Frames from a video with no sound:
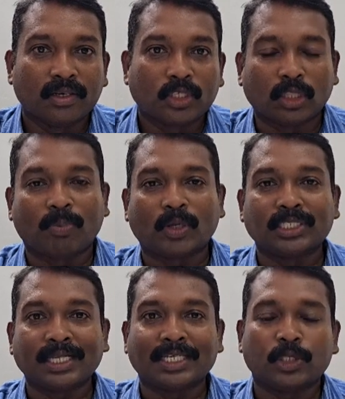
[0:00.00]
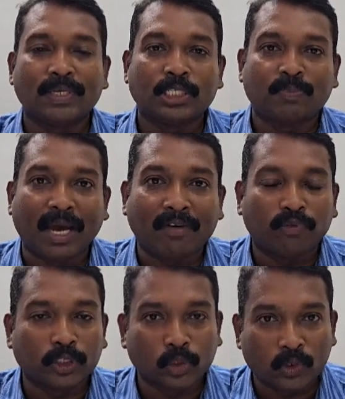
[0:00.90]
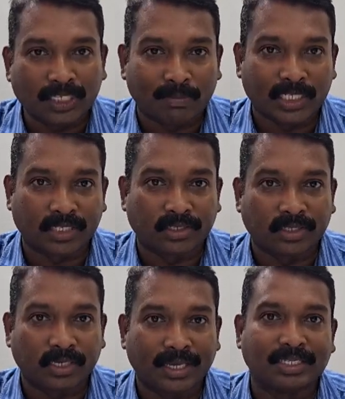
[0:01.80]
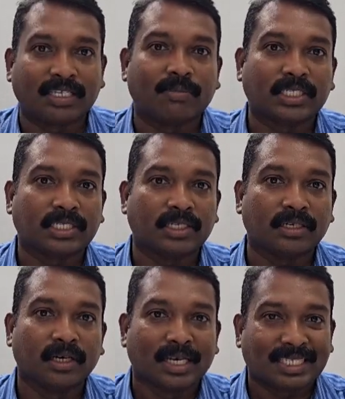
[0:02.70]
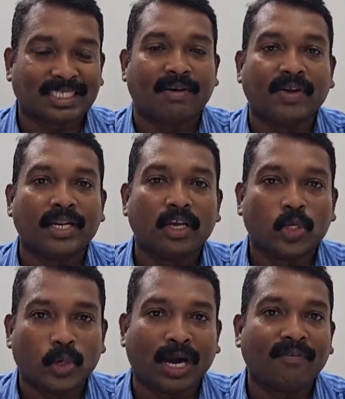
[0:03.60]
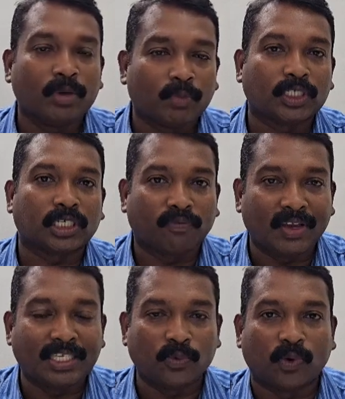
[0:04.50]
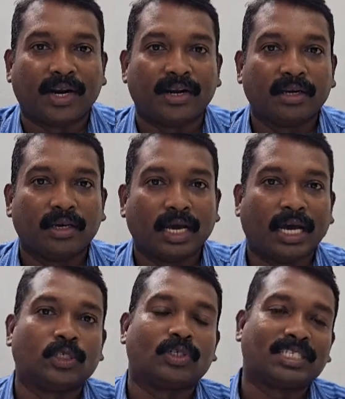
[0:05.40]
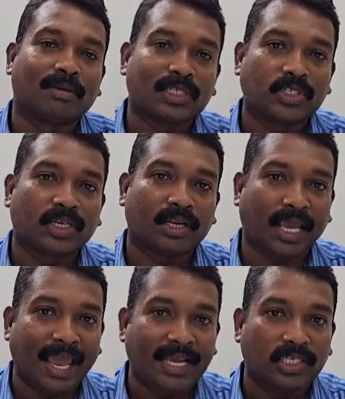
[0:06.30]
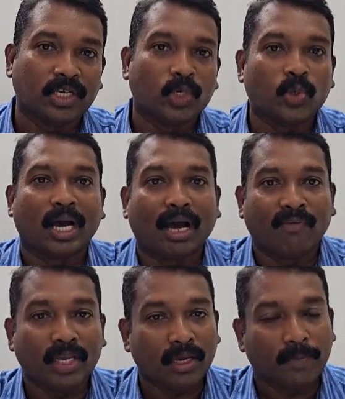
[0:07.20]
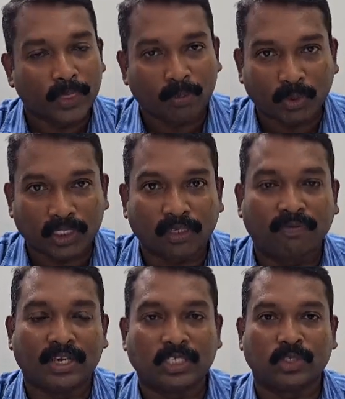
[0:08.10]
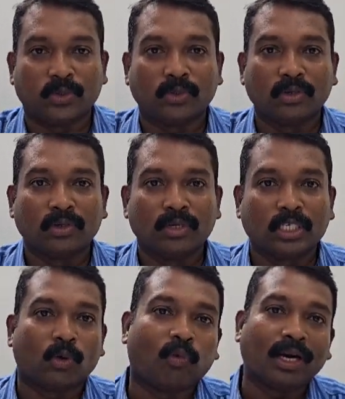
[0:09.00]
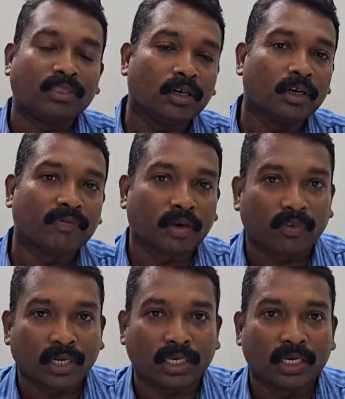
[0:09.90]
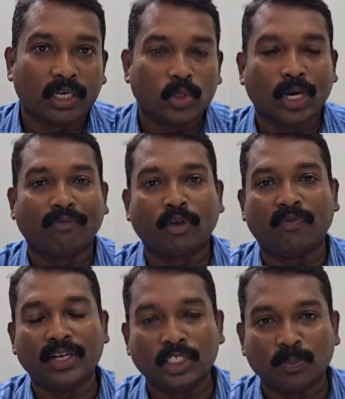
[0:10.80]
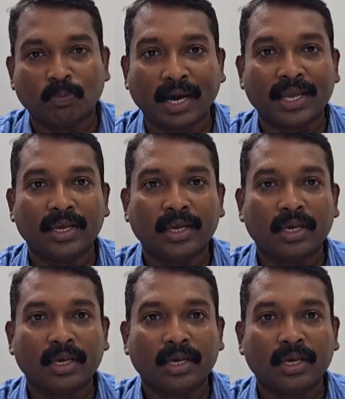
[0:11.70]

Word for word: So the project actually span for two semesters. In semester 7, you're having project phase 1 and on semester 8, you're having the project phase 2. So one third of the work you have to finish by